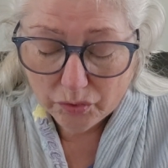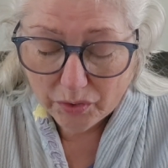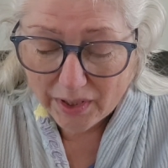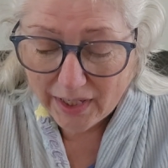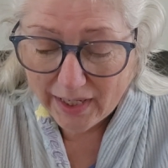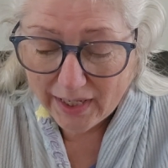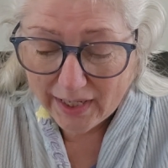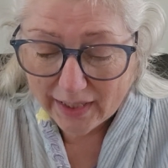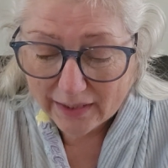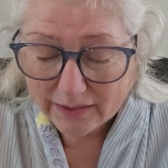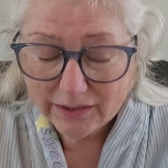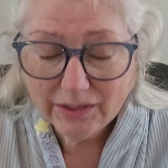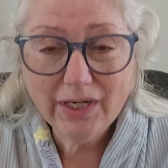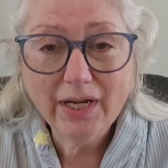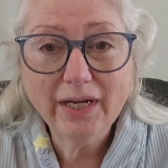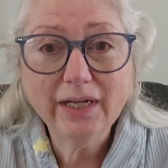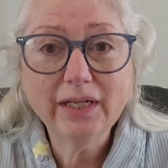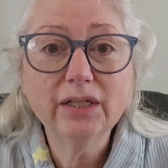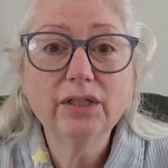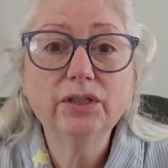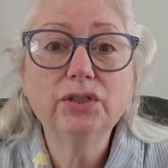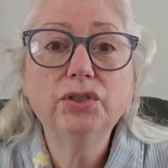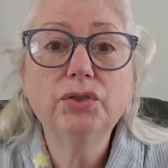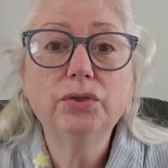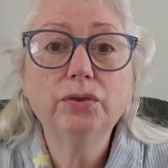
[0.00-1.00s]
can take
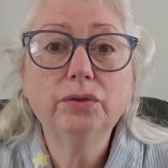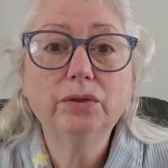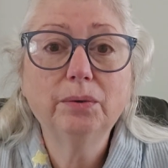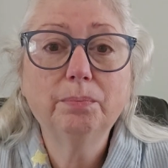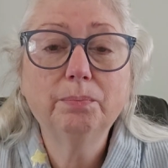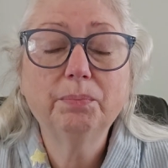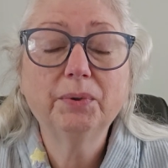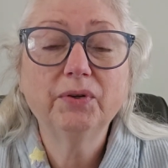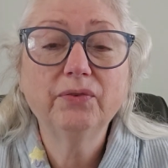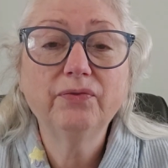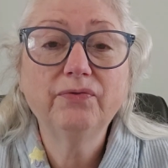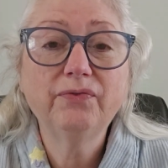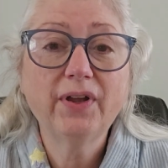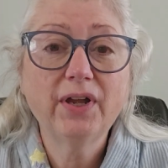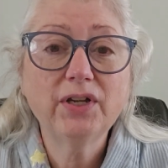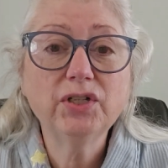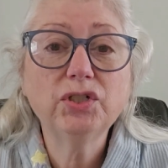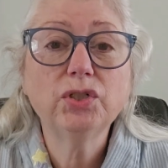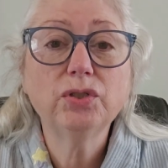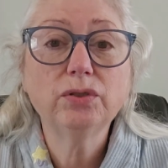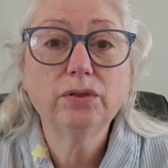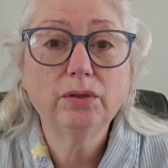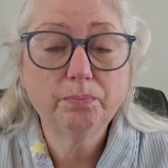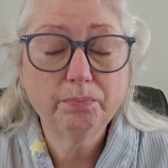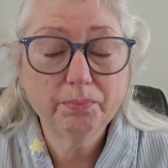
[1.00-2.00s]
it to a
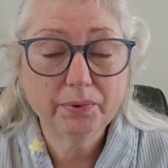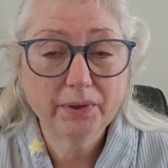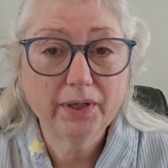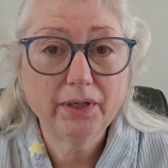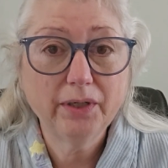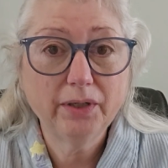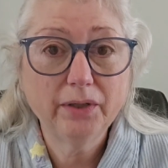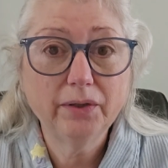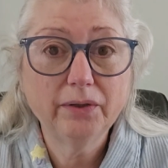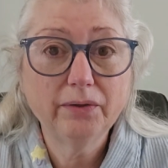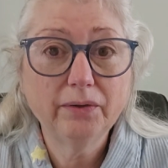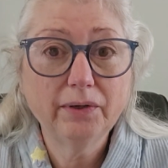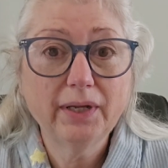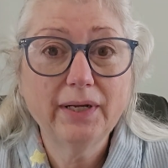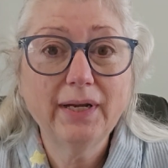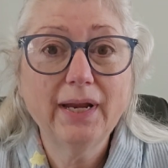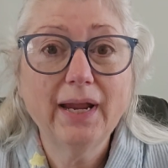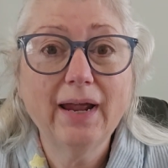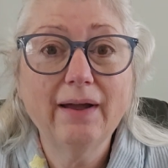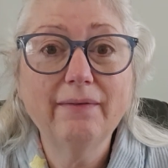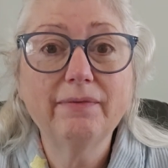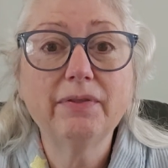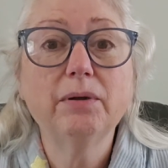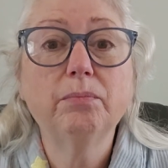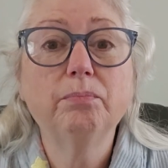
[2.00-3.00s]
professional printer and
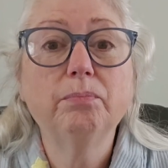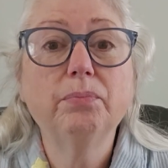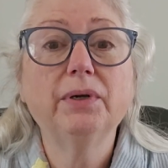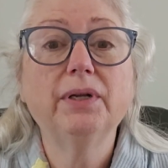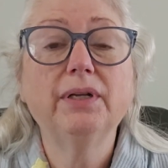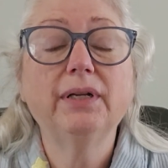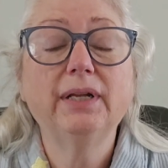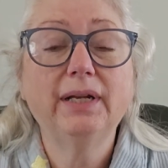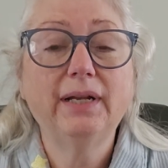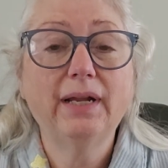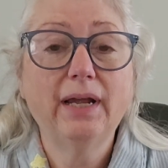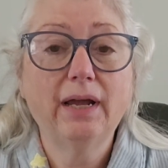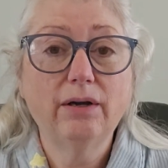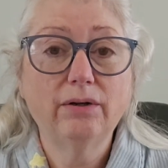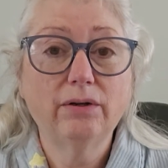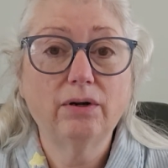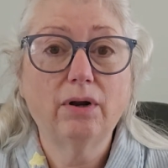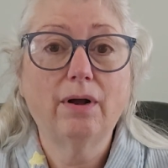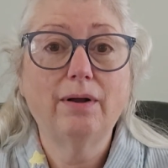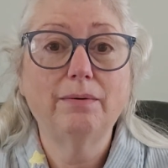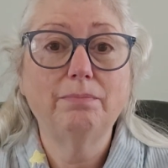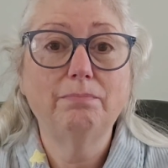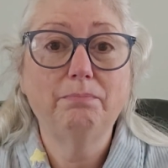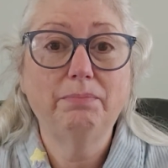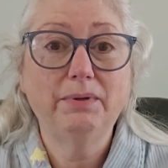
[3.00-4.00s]
have them print it out
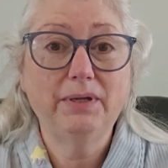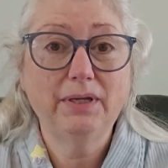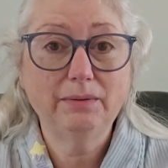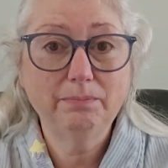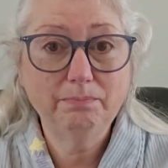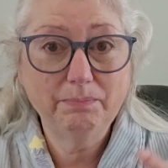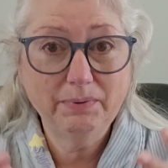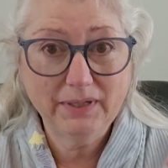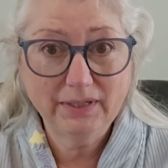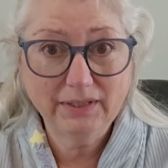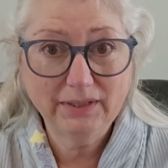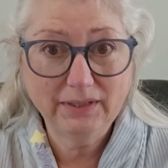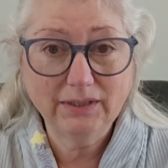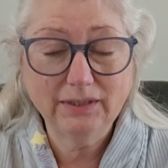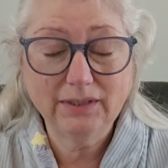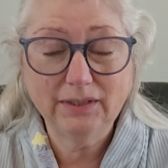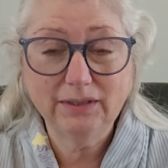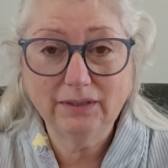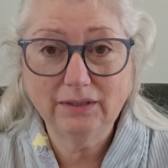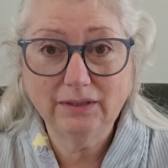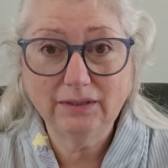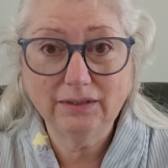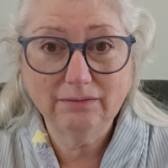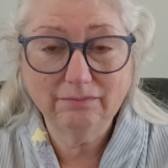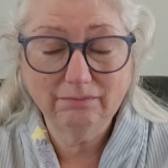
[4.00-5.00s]
on big
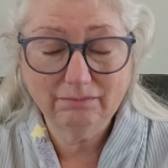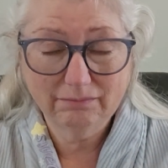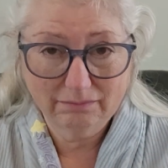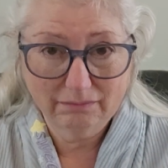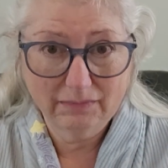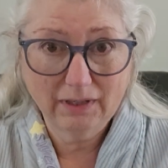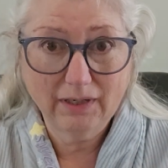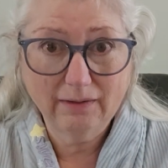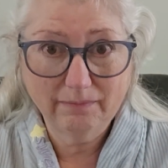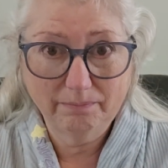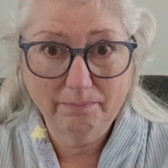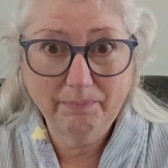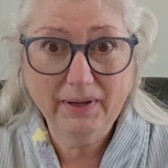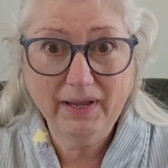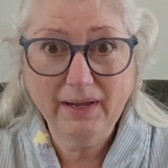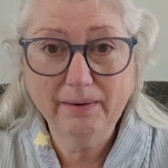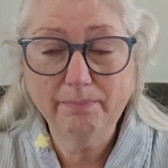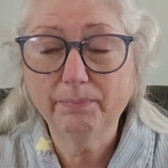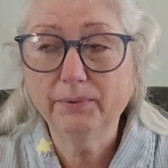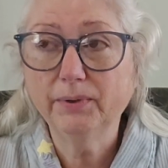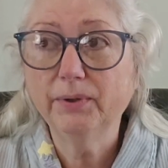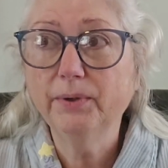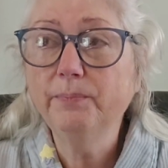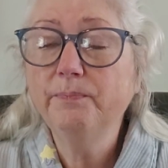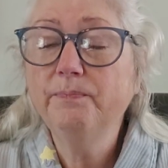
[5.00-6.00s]
pieces of
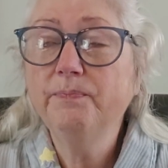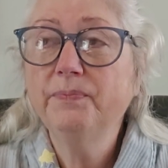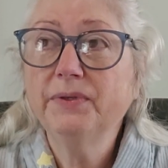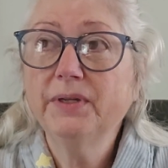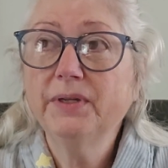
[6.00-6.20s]
paper.